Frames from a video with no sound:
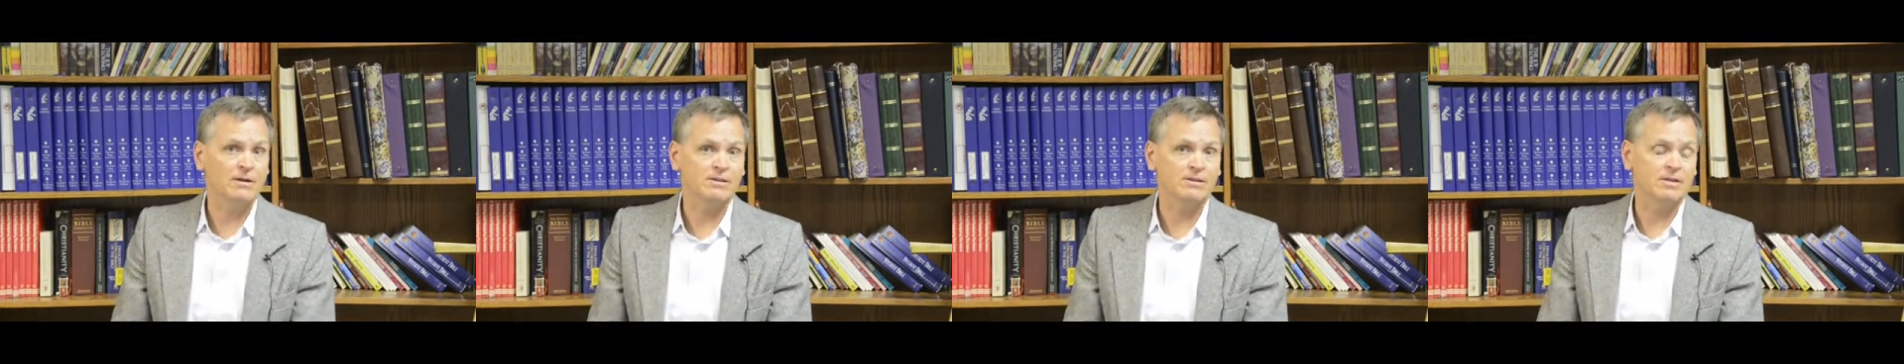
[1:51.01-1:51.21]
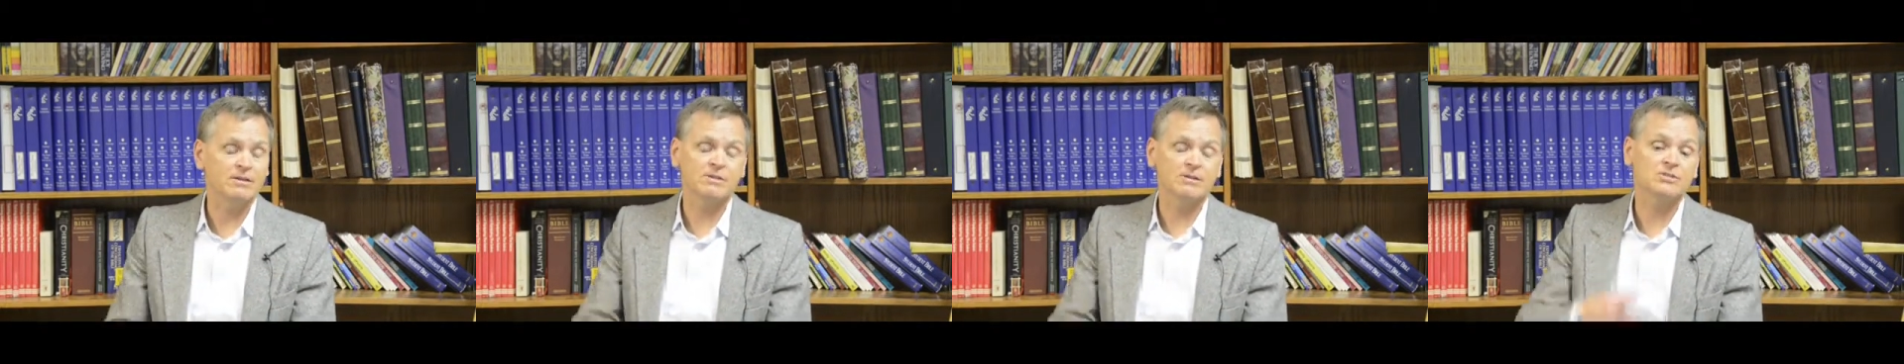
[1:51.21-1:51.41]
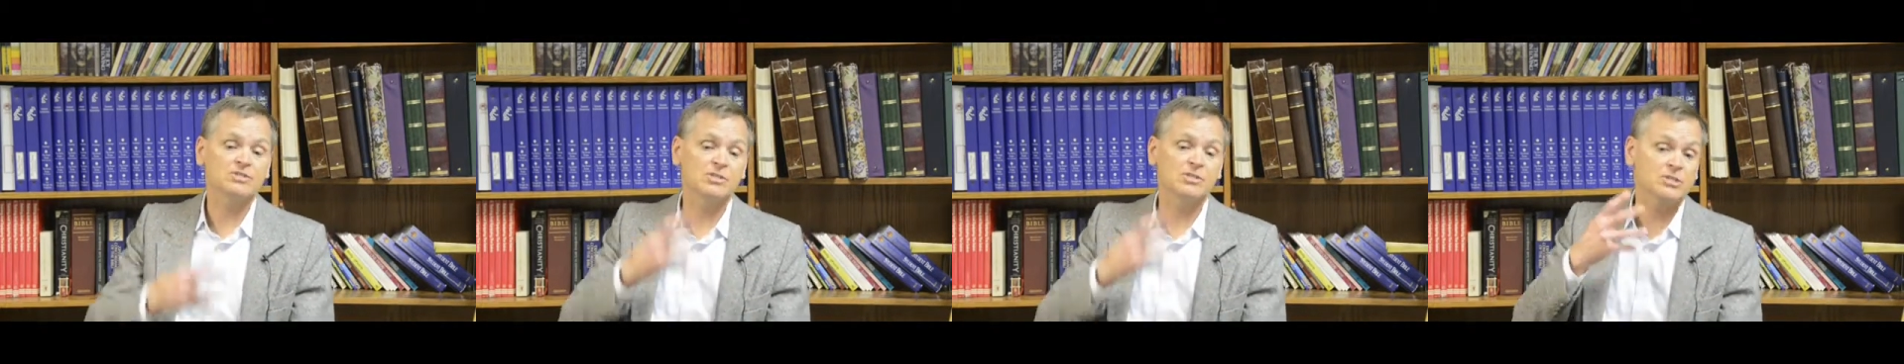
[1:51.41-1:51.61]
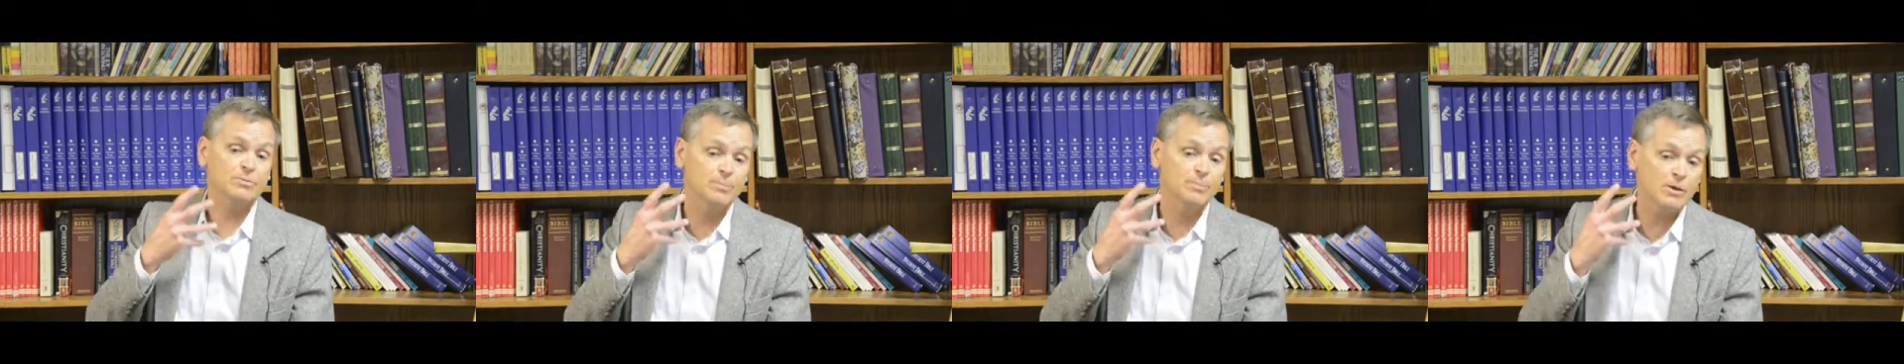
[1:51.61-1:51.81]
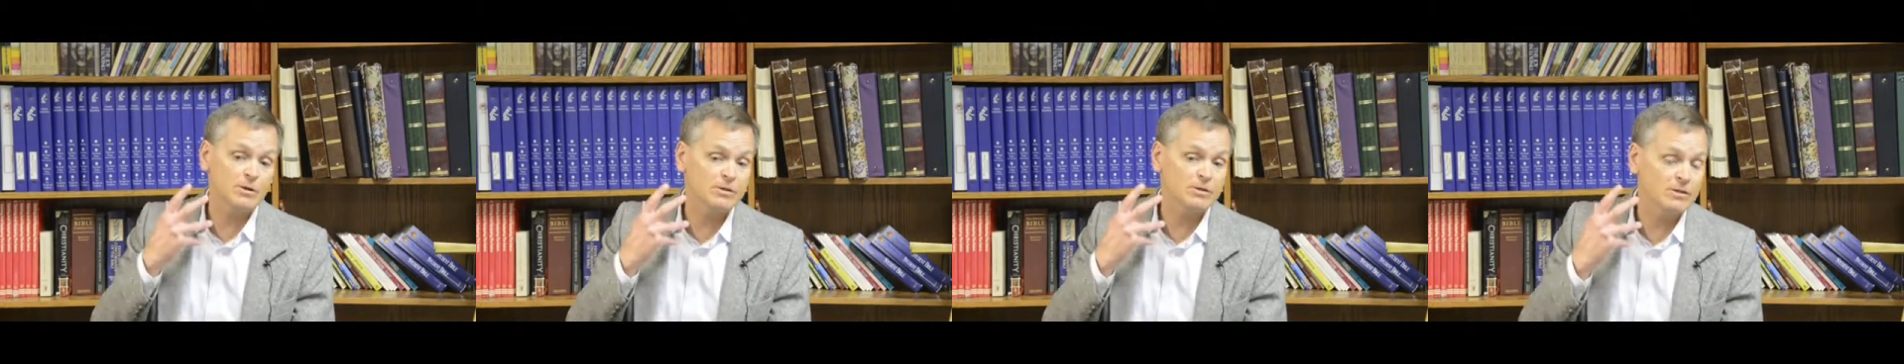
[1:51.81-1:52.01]
that there's a
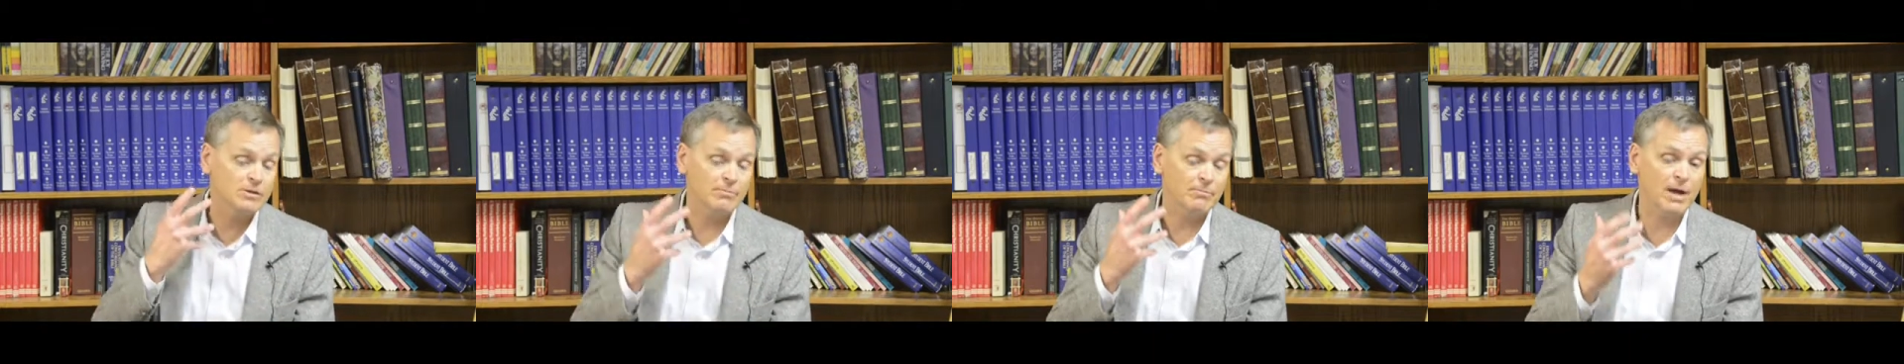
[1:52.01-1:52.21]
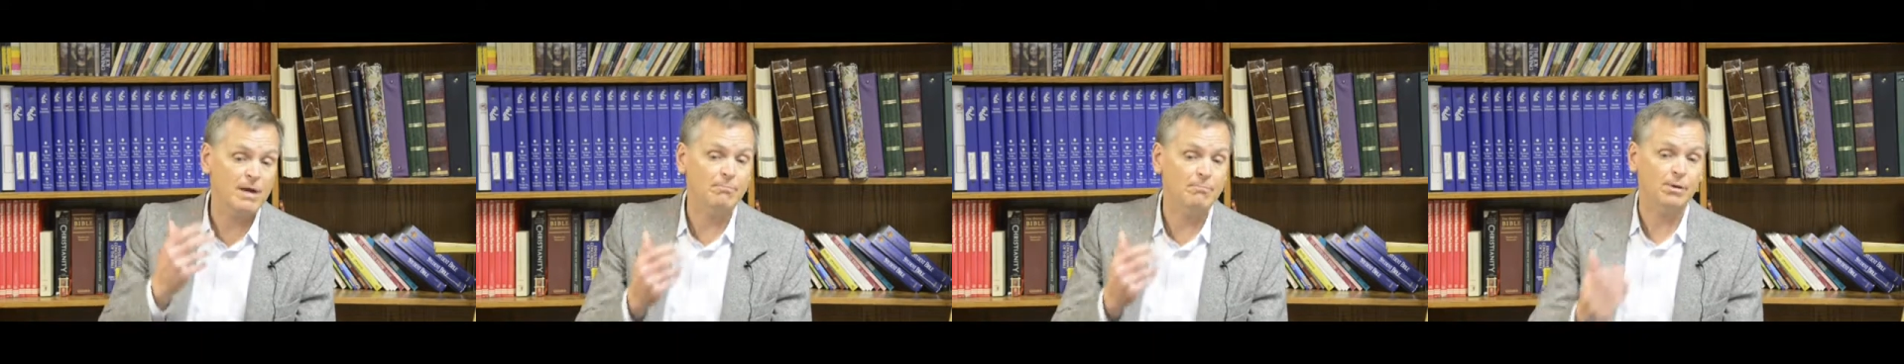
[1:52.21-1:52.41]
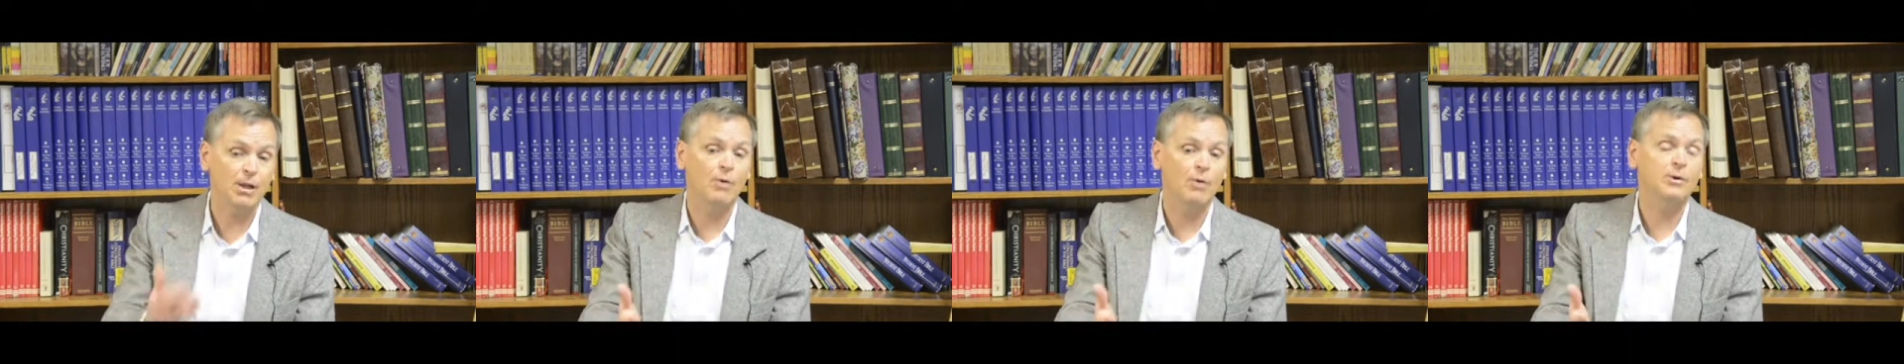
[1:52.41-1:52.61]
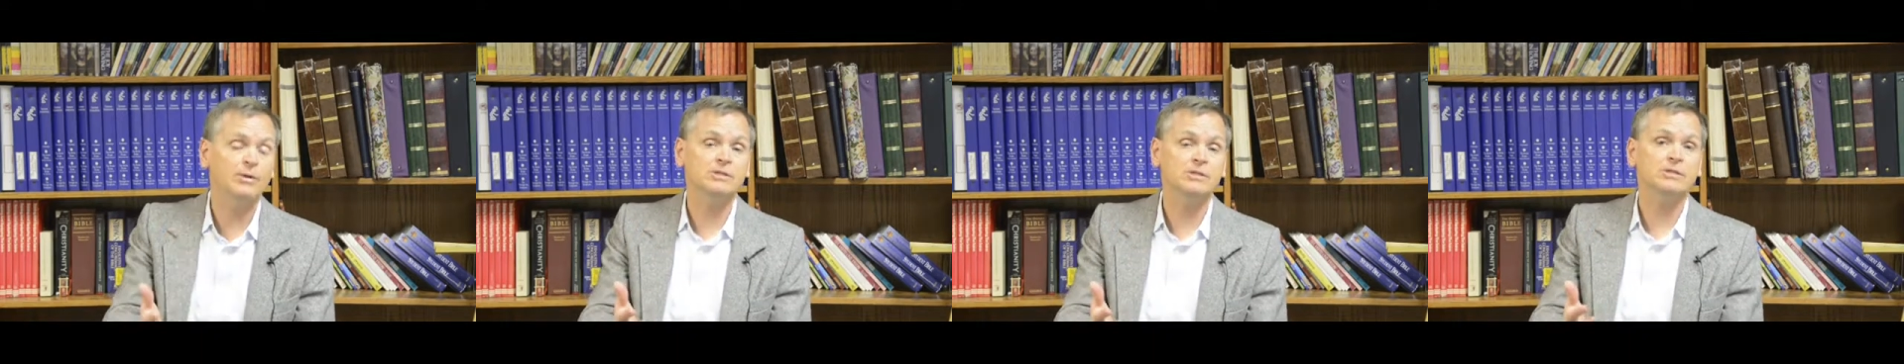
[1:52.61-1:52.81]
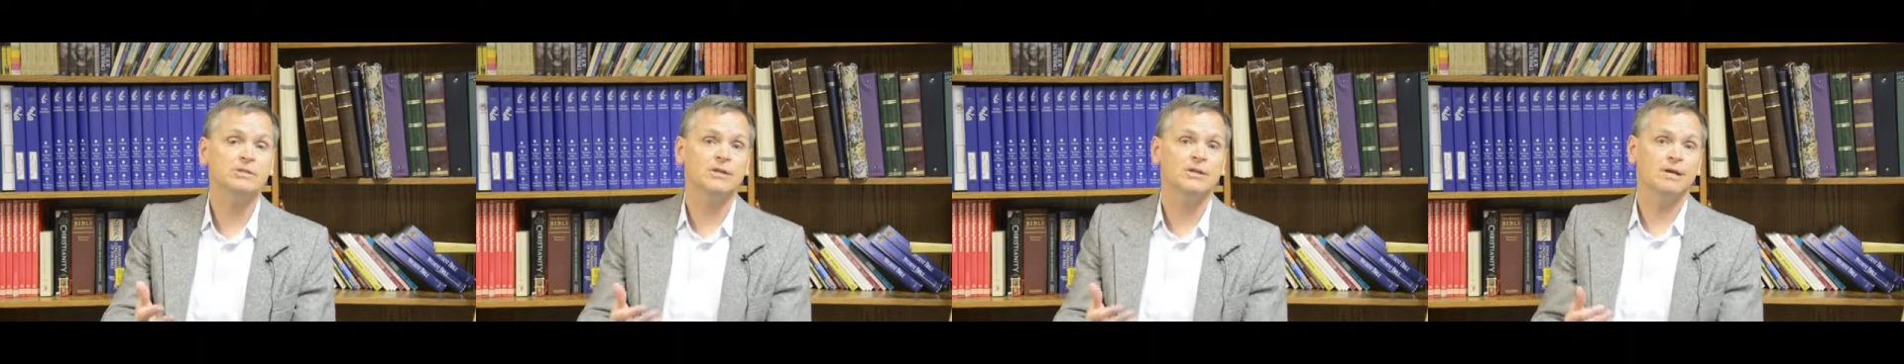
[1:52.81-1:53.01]
spirit that might blow
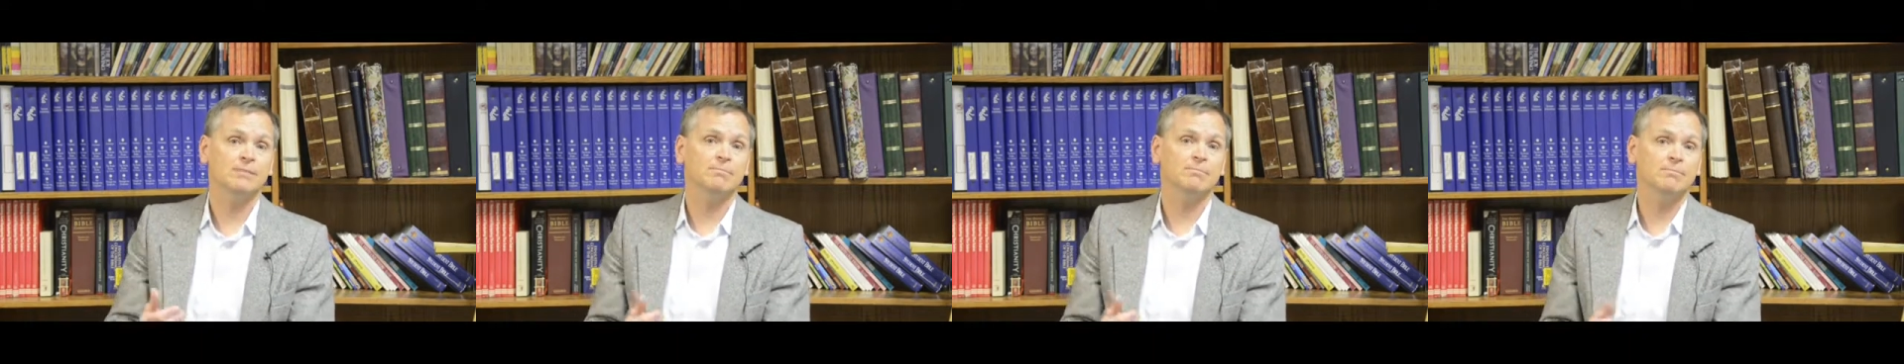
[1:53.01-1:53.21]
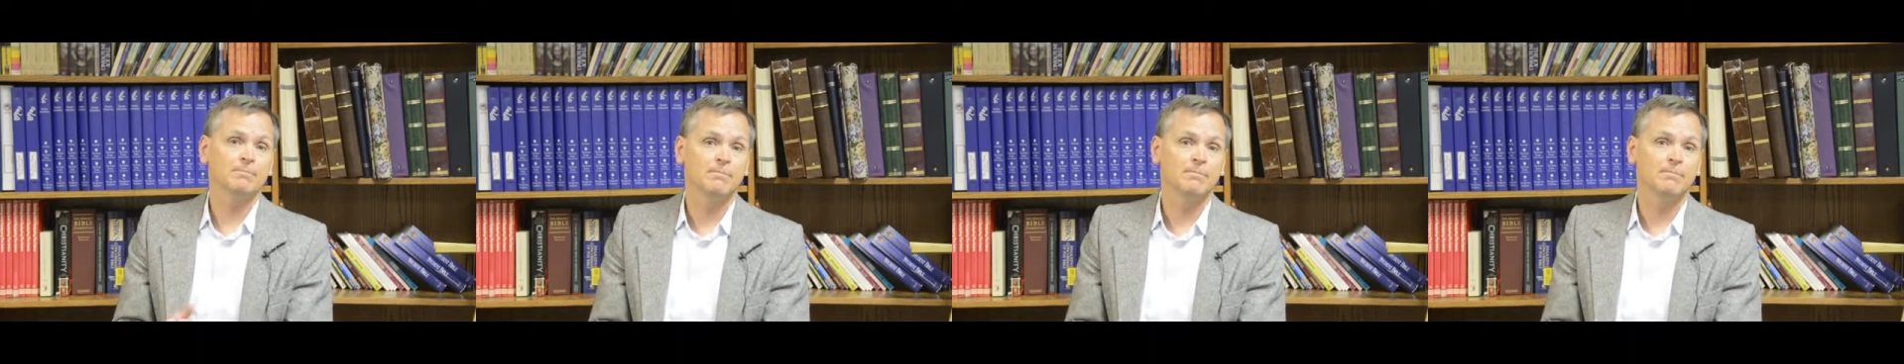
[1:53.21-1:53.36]
into them